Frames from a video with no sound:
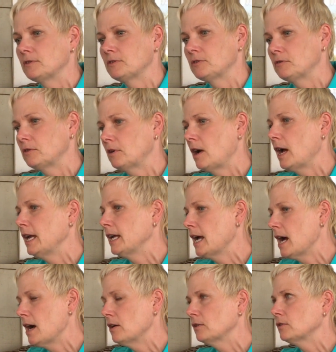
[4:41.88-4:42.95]
trying
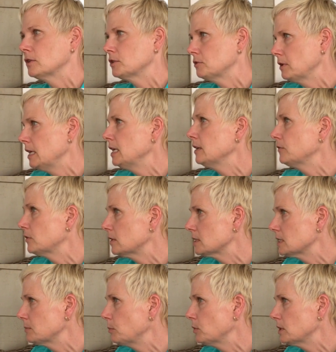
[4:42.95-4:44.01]
out or training for a
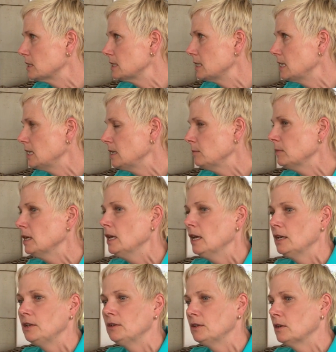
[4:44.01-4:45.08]
sports team,
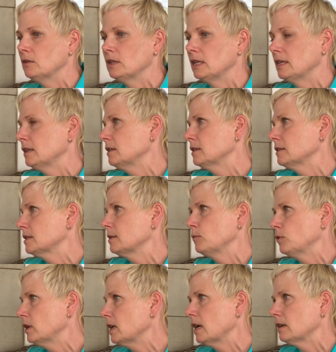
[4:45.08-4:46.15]
you know that there's some
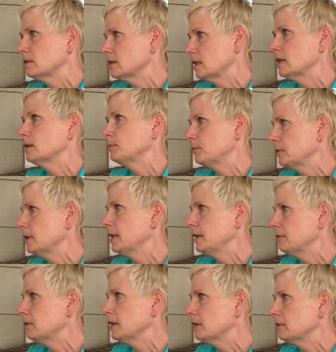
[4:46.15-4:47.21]
workouts that are pretty
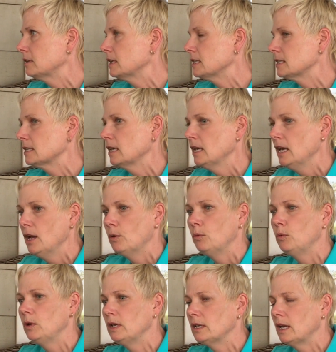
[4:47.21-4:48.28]
rigorous.
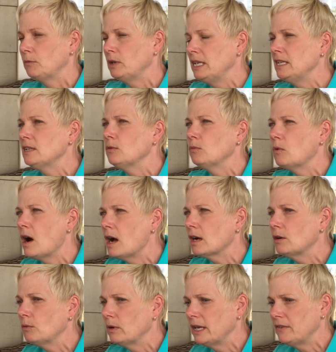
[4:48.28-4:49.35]
We need to walk
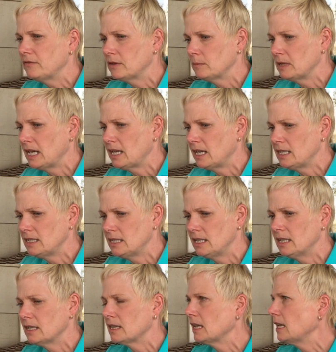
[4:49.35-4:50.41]
away from that
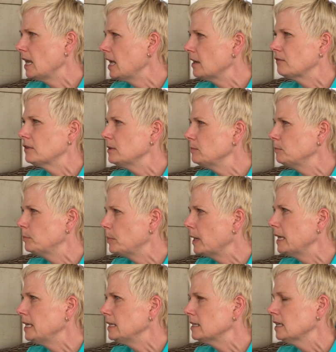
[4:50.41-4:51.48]
idea that every
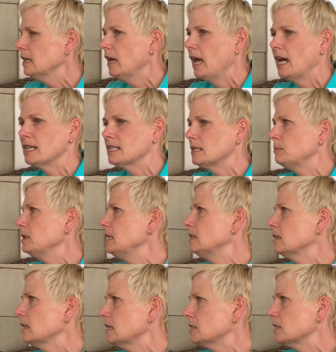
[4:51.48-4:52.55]
bite has to be
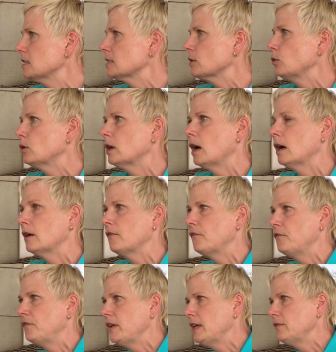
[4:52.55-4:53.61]
delicious or our
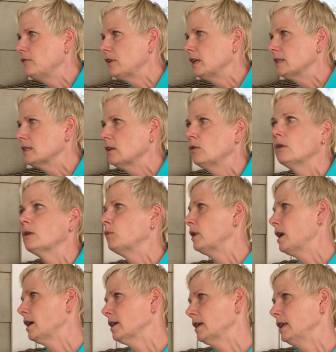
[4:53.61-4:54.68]
favorite, or we're
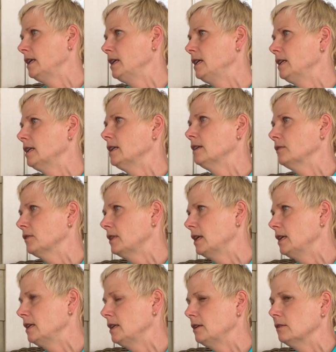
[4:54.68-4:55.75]
not going to eat it. No,
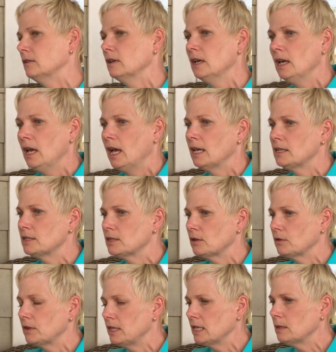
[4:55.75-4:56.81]
thank you. And so
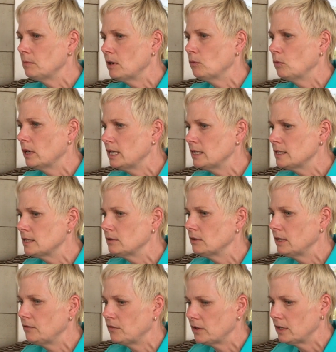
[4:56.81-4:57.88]
think about what it's
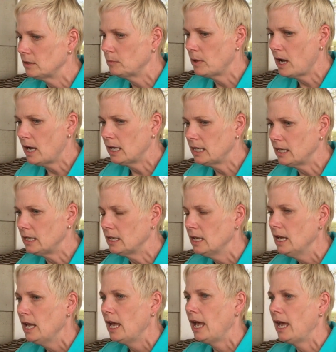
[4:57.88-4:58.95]
doing for your body
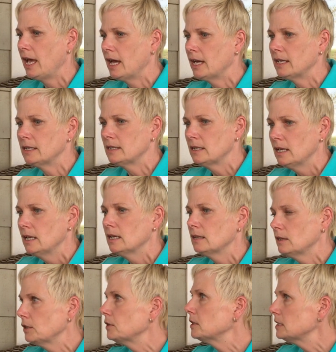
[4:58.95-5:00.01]
and
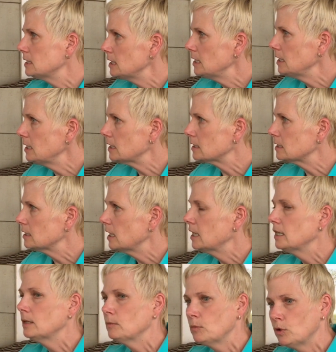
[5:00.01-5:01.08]
learn to eat it.
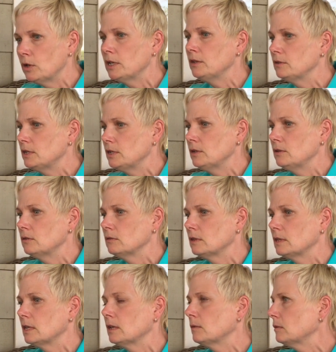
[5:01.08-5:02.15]
And the more you do,
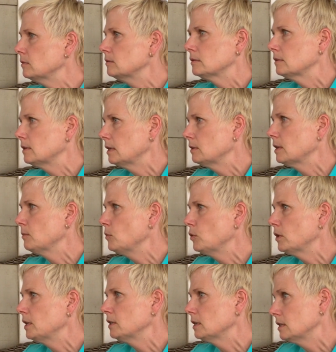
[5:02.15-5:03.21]
the
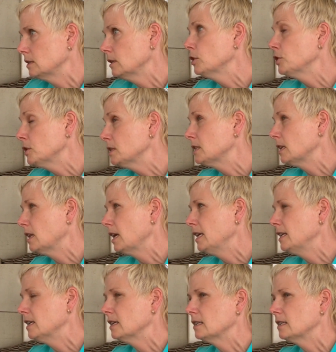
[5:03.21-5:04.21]
more you'll learn to like